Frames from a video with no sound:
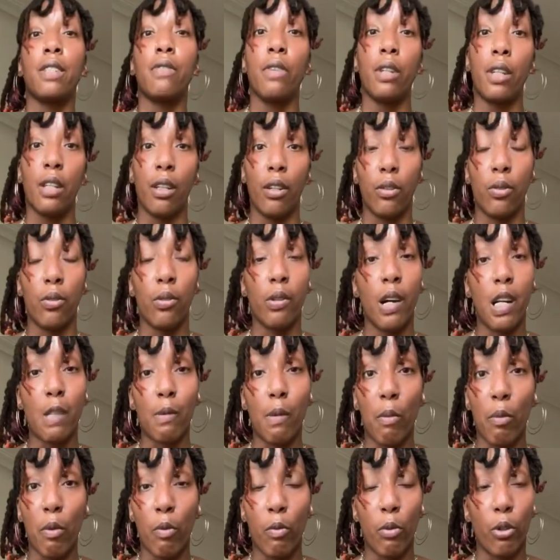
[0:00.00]
video, you guys might
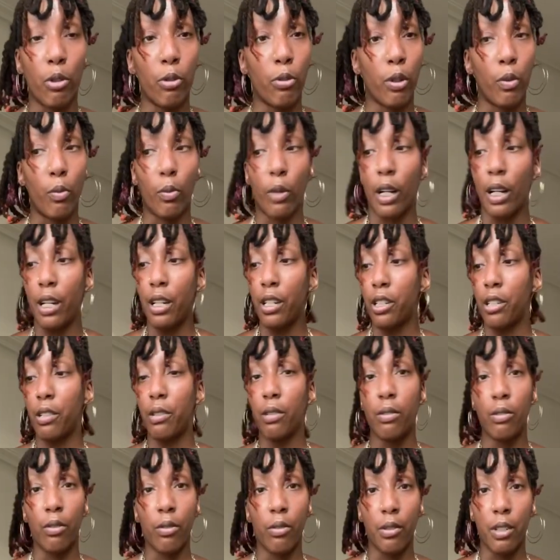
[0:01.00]
be wondering, why is she
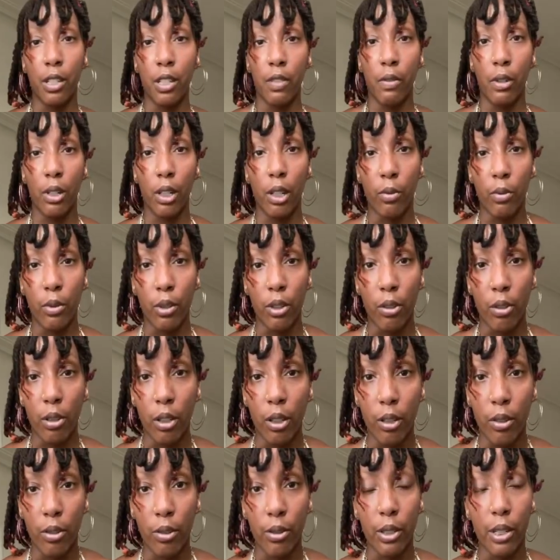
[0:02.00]
doing this video with no
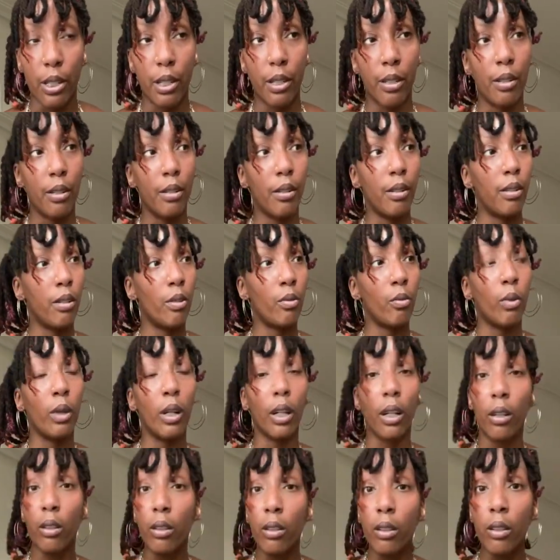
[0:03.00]
clothes?
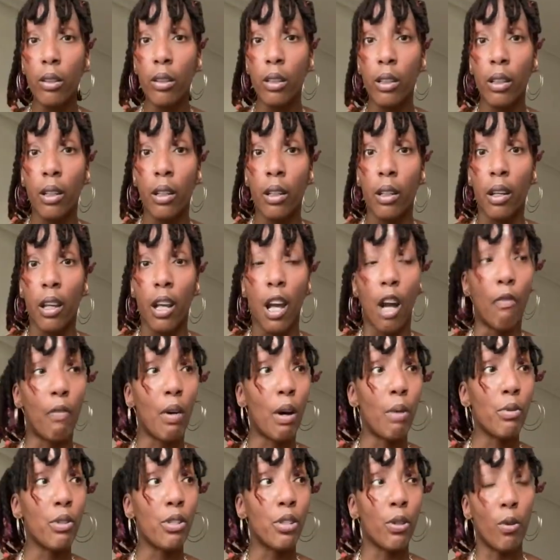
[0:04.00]
Well, if I
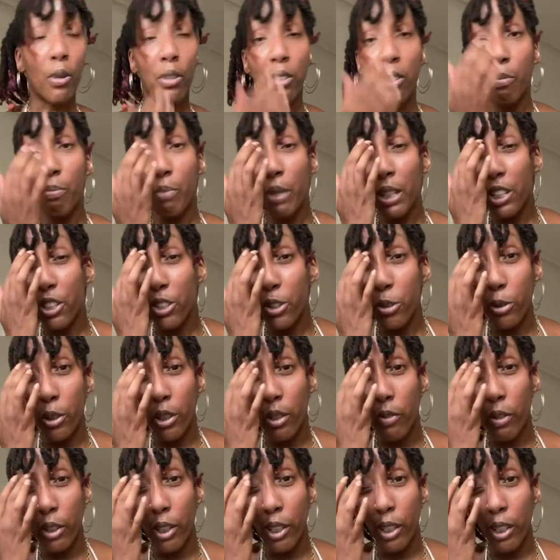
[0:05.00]
was on the beach doing the
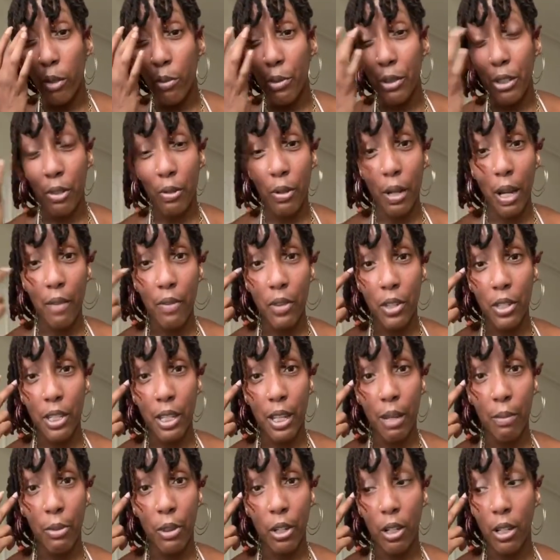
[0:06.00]
video, would you have the
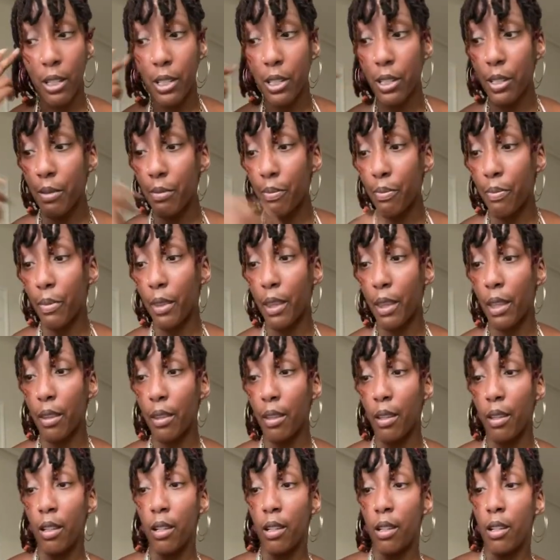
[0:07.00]
same thoughts?
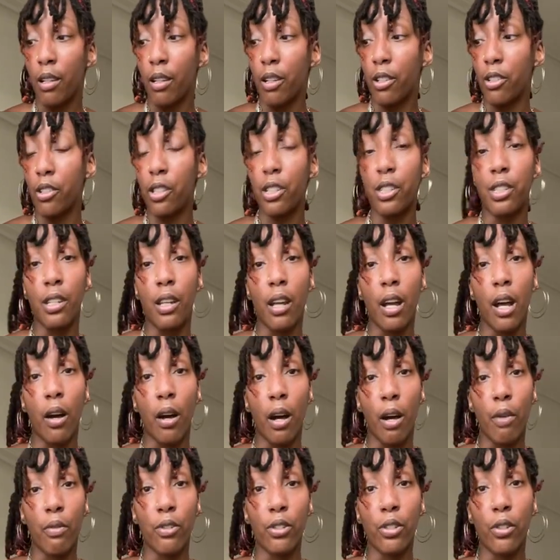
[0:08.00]
Because just now I
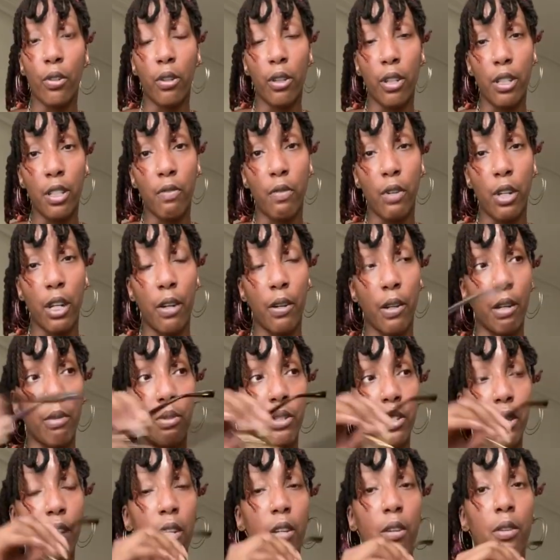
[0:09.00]
was doing this video and I was
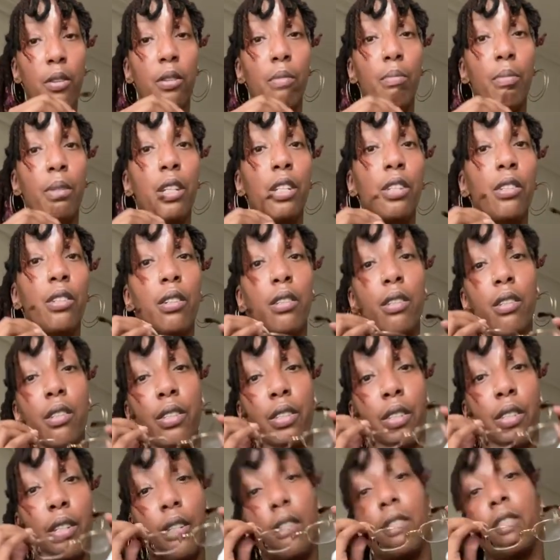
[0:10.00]
sitting on the beach in the
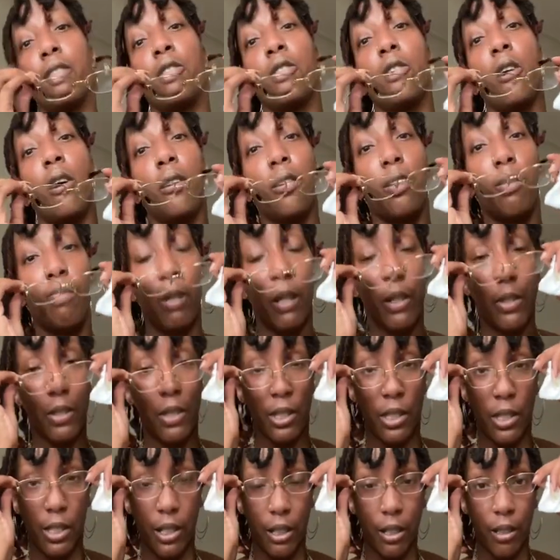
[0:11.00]
sun, talking about the
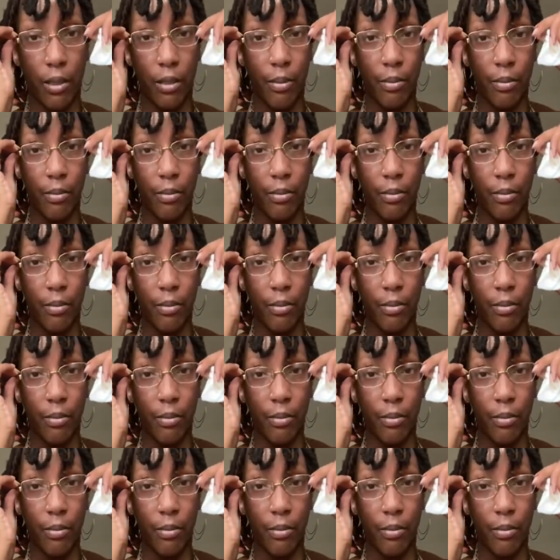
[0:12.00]
sun.